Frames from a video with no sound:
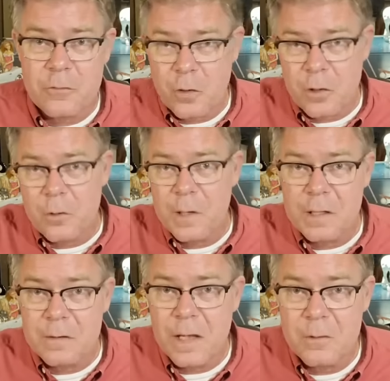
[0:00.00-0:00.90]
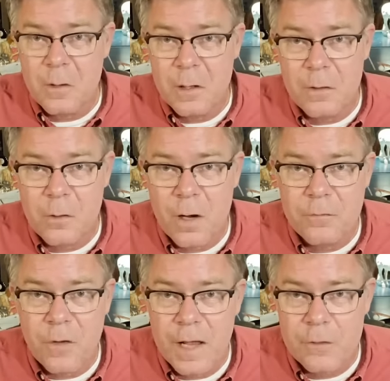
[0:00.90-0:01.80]
Look what it did during the great
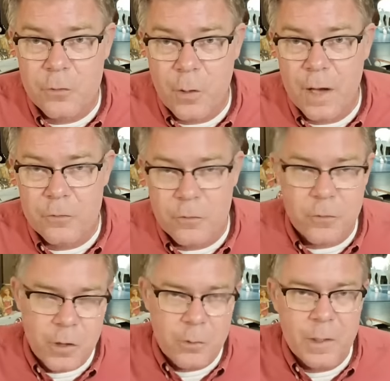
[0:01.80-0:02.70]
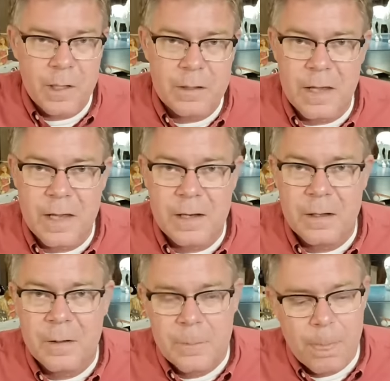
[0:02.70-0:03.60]
financial crisis. Look what it
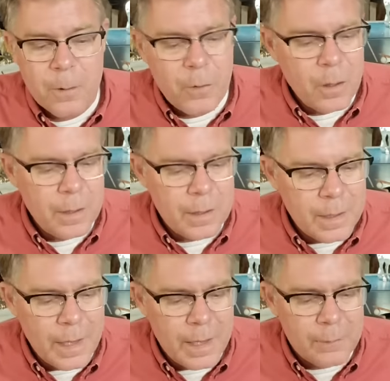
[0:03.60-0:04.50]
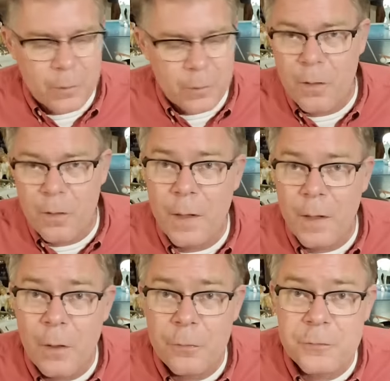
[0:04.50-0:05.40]
did during uh, during the little
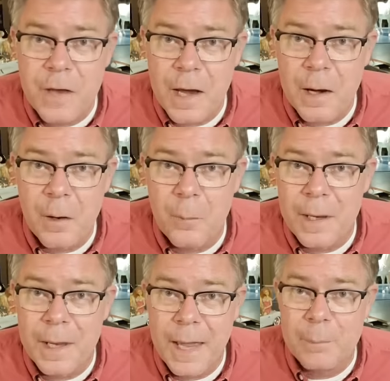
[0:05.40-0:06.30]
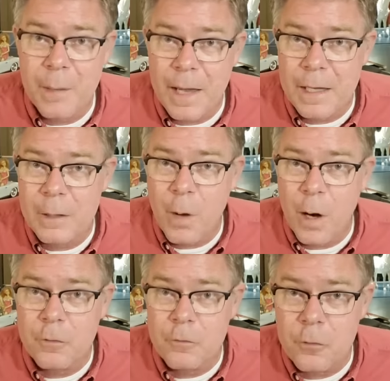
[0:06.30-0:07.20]
health scare we had back in
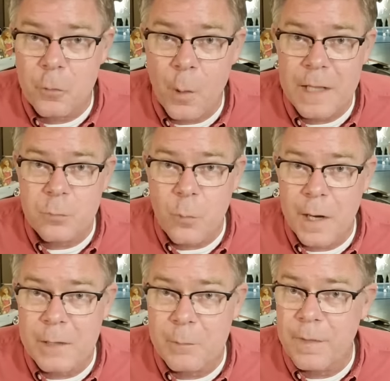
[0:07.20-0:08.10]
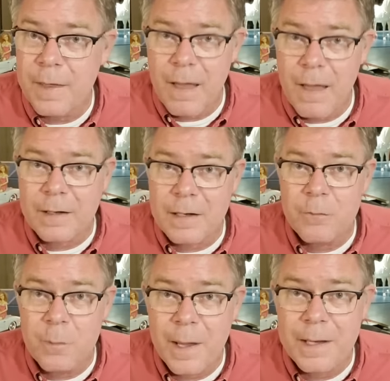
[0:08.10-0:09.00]
March of 2020 when they locked
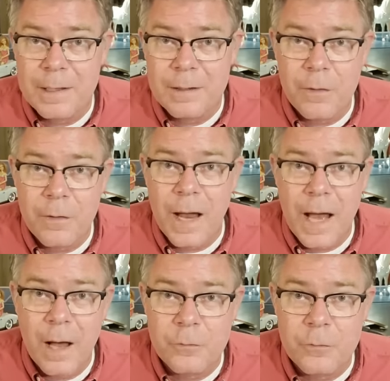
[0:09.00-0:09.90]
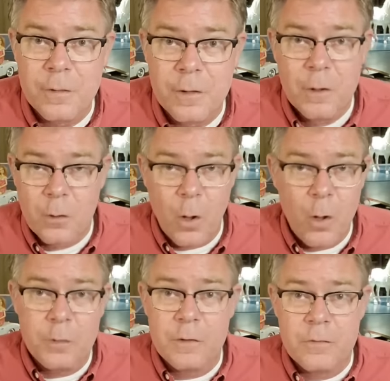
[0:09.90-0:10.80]
everybody into their house.
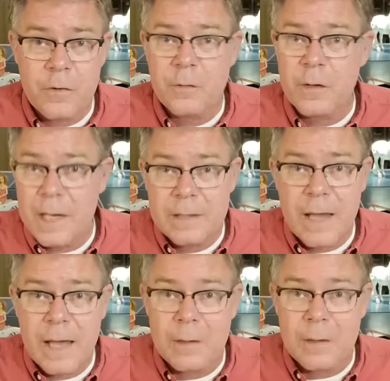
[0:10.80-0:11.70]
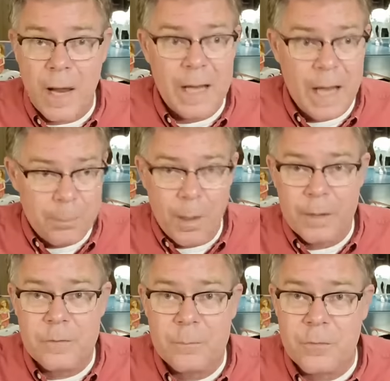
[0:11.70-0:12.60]
Gold and silver, and it did, right? I
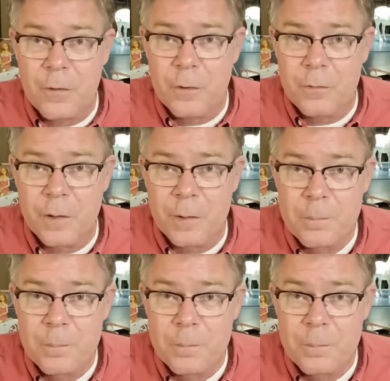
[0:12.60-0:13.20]
bought some silver